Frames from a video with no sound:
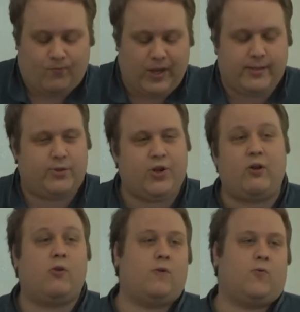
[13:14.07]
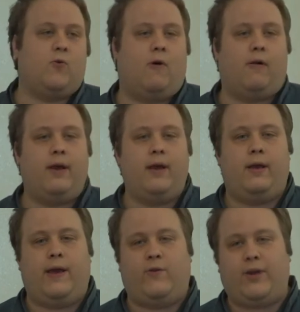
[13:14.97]
As a general rule,
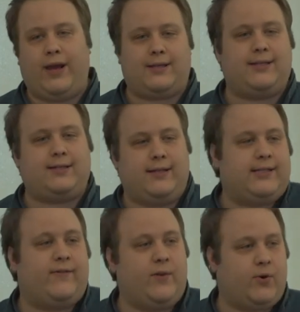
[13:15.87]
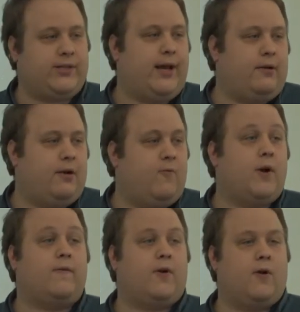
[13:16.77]
if you can get 60 to 70% of
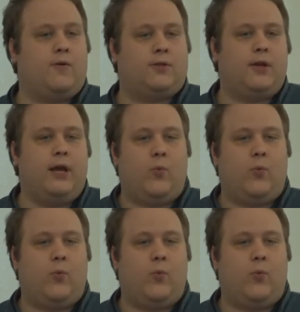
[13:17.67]
one of those,